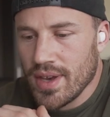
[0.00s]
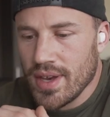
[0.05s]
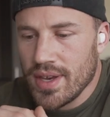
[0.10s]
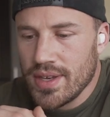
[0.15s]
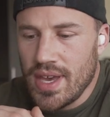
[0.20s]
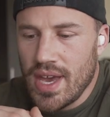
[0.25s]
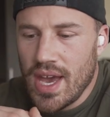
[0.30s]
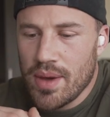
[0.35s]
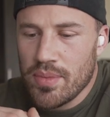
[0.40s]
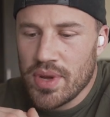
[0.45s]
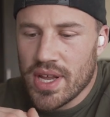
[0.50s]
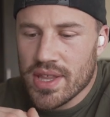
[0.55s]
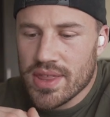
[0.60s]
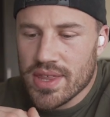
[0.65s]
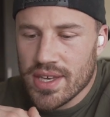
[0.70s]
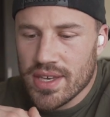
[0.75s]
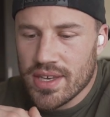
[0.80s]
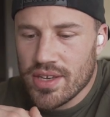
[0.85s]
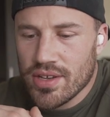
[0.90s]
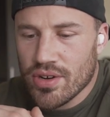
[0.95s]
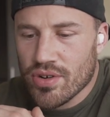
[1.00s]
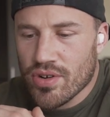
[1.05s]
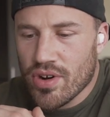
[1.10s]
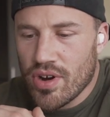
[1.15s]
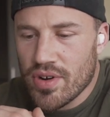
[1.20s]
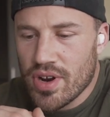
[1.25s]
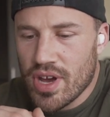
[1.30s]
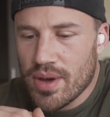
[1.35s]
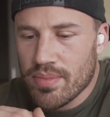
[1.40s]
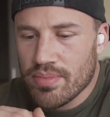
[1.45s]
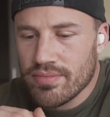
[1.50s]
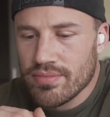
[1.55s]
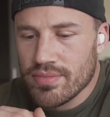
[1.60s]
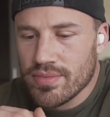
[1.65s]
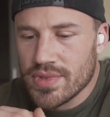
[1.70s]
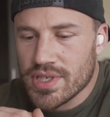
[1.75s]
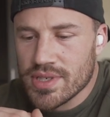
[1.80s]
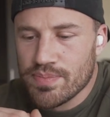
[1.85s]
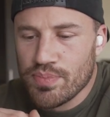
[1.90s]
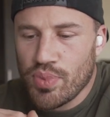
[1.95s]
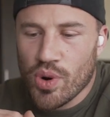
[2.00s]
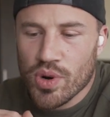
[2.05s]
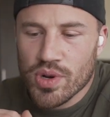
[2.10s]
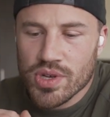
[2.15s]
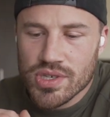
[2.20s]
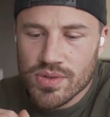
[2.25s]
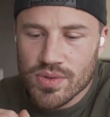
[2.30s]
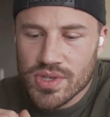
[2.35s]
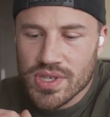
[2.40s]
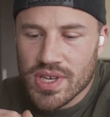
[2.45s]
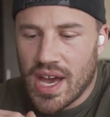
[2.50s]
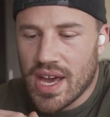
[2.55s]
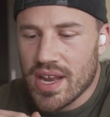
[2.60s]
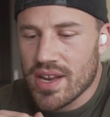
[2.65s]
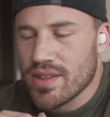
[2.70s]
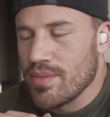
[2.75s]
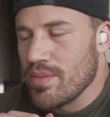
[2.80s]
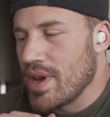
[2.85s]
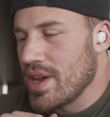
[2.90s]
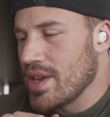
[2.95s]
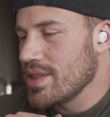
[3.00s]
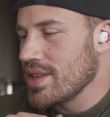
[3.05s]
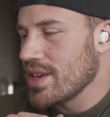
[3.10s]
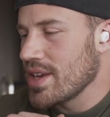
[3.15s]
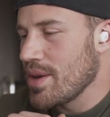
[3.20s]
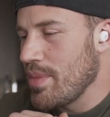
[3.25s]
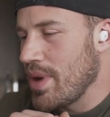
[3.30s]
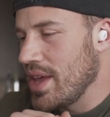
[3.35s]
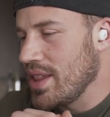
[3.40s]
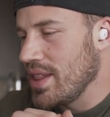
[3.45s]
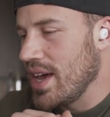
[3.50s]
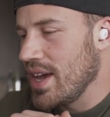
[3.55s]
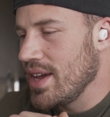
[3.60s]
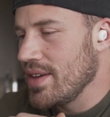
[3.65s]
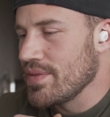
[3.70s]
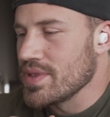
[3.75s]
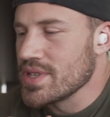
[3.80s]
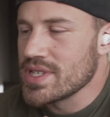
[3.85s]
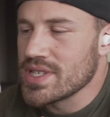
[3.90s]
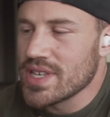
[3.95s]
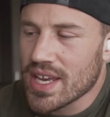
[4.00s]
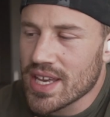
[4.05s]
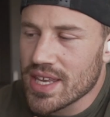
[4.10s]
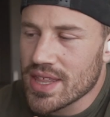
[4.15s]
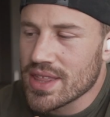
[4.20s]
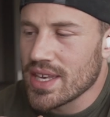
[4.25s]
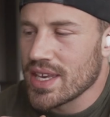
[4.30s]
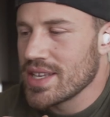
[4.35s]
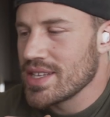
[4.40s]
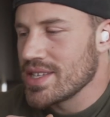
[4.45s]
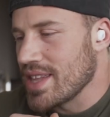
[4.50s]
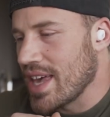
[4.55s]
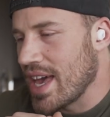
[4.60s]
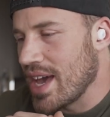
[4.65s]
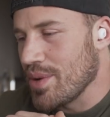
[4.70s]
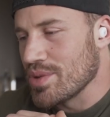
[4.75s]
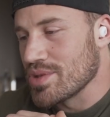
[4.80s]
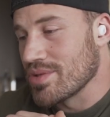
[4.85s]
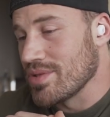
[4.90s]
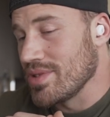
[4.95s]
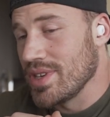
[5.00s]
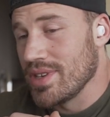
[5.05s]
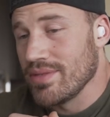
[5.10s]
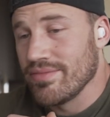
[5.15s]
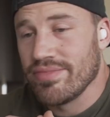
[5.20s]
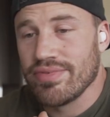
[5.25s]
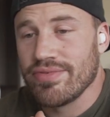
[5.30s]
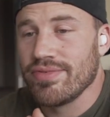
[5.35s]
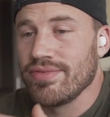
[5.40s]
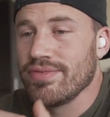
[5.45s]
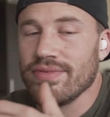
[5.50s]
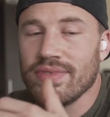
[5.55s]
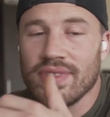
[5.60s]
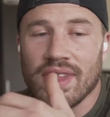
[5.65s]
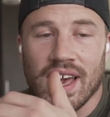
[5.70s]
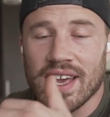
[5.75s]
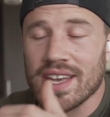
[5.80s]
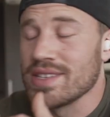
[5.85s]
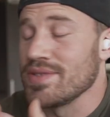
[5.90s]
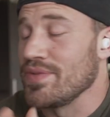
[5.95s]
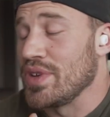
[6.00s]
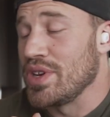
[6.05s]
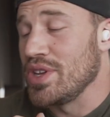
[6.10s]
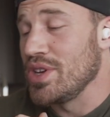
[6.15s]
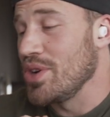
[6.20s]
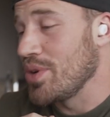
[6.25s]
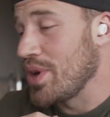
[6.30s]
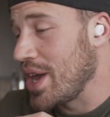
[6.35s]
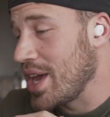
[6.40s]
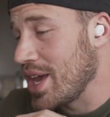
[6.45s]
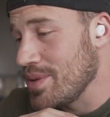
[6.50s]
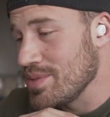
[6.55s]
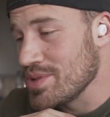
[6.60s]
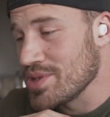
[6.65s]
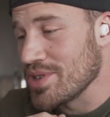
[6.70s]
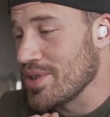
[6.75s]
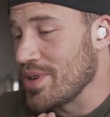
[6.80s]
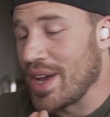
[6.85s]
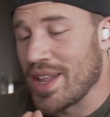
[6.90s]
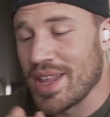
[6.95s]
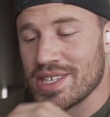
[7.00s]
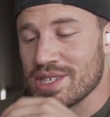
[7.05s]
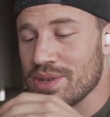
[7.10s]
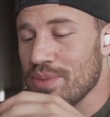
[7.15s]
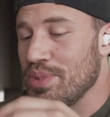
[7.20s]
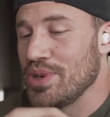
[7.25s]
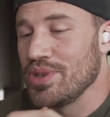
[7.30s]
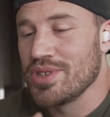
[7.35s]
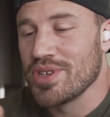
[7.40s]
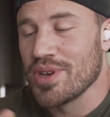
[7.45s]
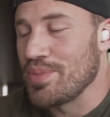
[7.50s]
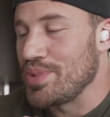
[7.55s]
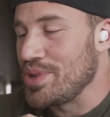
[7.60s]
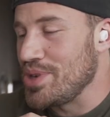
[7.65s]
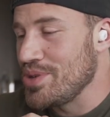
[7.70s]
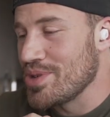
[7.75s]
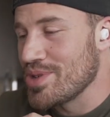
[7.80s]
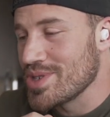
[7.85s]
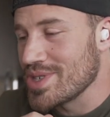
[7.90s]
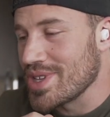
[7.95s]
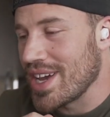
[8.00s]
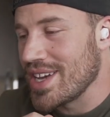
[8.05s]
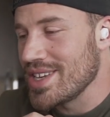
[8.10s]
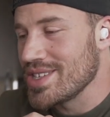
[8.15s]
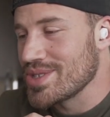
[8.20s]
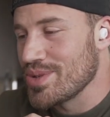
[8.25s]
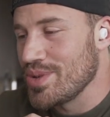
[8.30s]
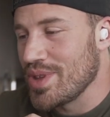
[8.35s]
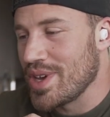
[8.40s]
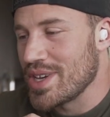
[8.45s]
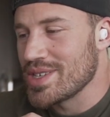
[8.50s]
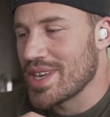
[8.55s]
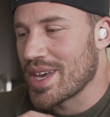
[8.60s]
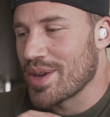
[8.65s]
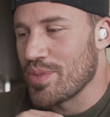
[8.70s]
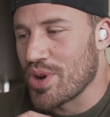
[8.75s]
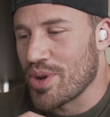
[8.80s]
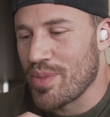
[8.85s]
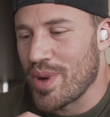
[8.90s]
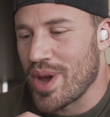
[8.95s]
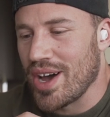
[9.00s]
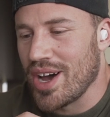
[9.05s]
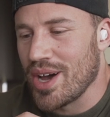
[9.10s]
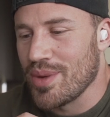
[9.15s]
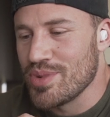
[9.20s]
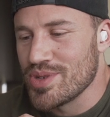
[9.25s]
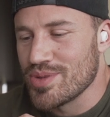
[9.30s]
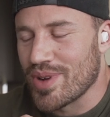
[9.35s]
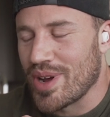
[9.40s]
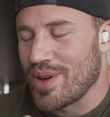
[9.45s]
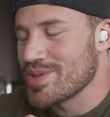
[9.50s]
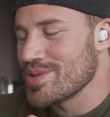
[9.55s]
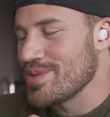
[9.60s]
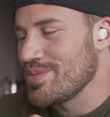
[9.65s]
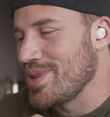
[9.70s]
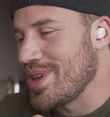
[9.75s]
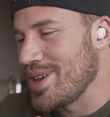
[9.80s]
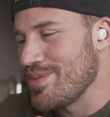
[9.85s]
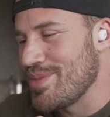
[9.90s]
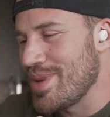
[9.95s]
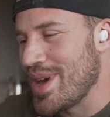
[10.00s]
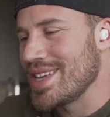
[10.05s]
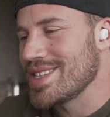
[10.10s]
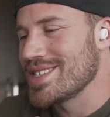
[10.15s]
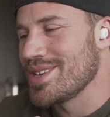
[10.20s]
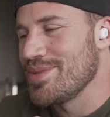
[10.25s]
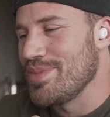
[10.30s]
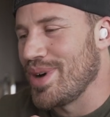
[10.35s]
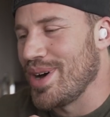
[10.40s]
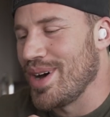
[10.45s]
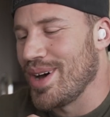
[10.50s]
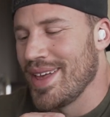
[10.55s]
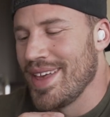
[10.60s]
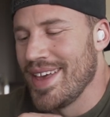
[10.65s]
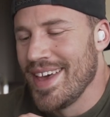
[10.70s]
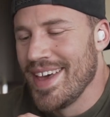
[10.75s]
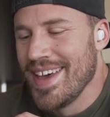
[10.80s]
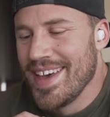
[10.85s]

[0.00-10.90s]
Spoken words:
Yeah, I mean, I think, you know, growing up, sports was kind of the main thing in my life. The second thing to that was really, I guess, video games. Or I like to build computers in high school. That was like one of my hobbies when I wasn't playing basketball.